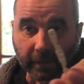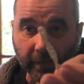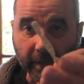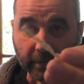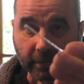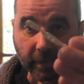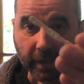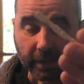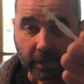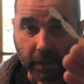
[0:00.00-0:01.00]
that
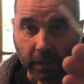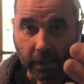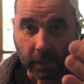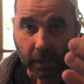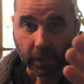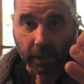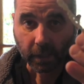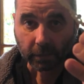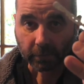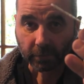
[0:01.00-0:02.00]
size
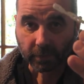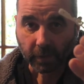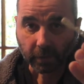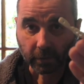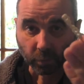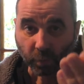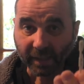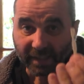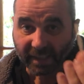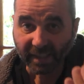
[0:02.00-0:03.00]
to New Zealand.
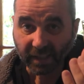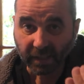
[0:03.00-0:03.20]
$20